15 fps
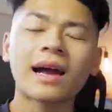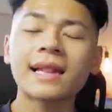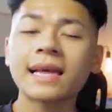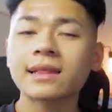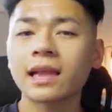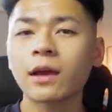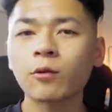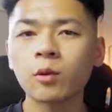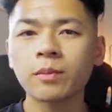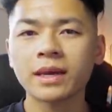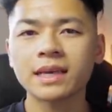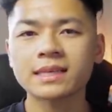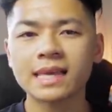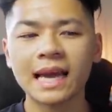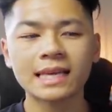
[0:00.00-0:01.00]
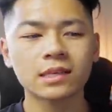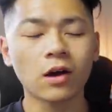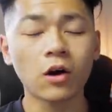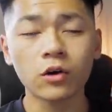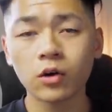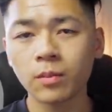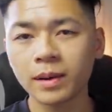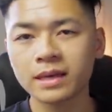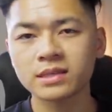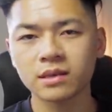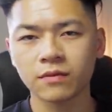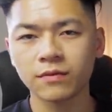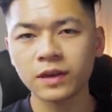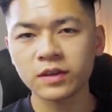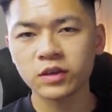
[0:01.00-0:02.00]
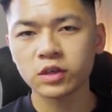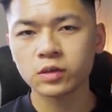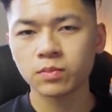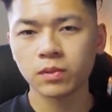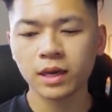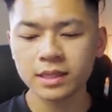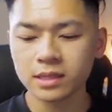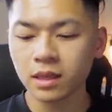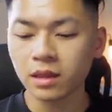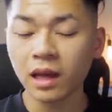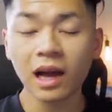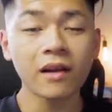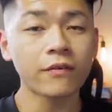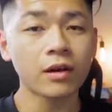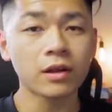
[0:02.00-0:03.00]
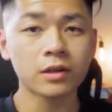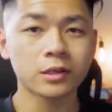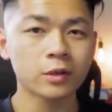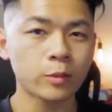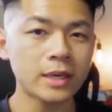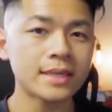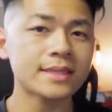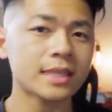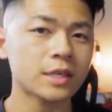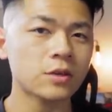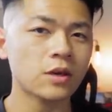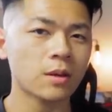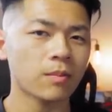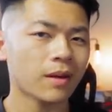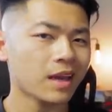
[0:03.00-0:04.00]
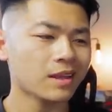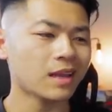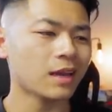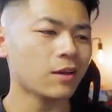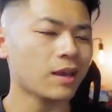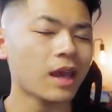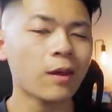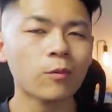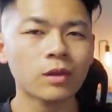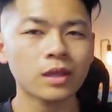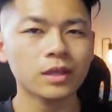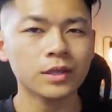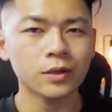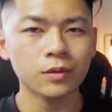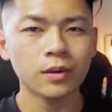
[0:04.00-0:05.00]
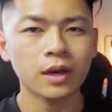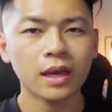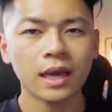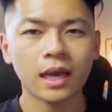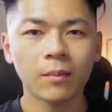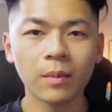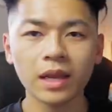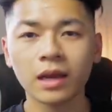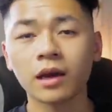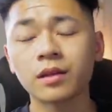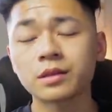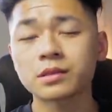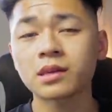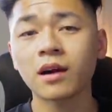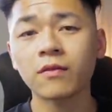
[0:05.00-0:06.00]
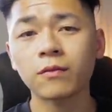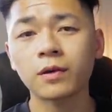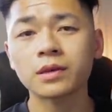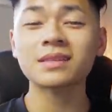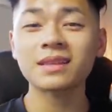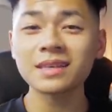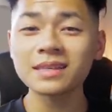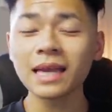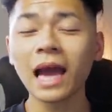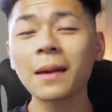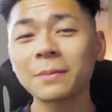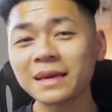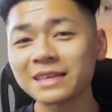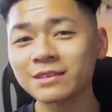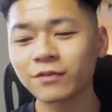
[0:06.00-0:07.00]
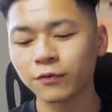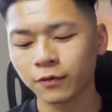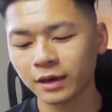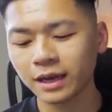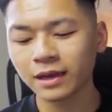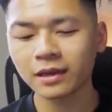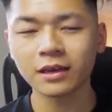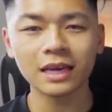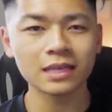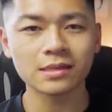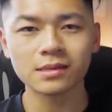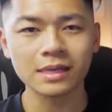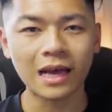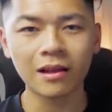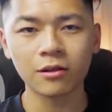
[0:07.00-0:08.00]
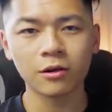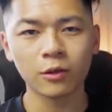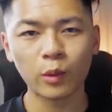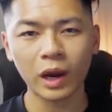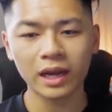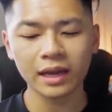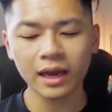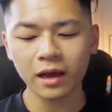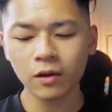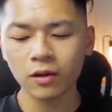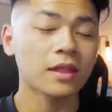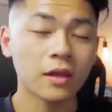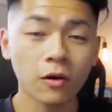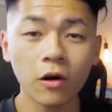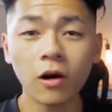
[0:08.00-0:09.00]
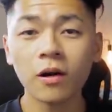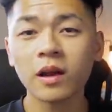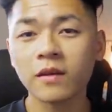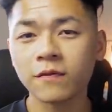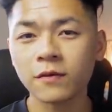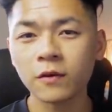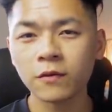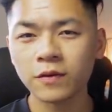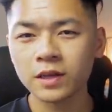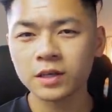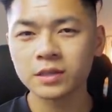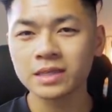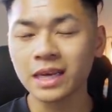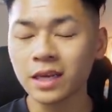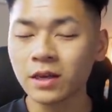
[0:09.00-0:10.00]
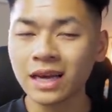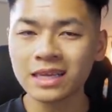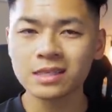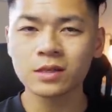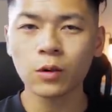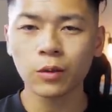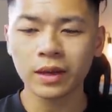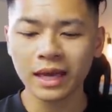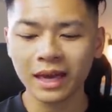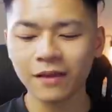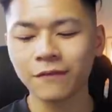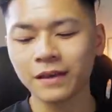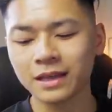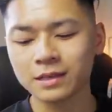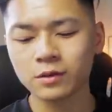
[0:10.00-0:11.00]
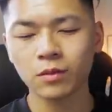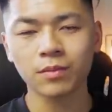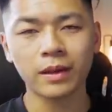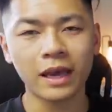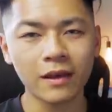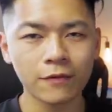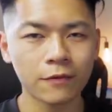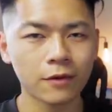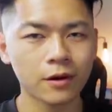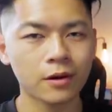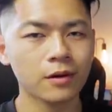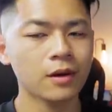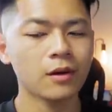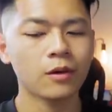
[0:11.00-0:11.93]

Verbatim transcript: I like Lightroom because it has all your basic features, plus a lot of other tweaks that you can make that you can't really do in many other softwares. This app is free, and you guys can download it right now. There are a few features that you guys don't get if you guys don't pay for it,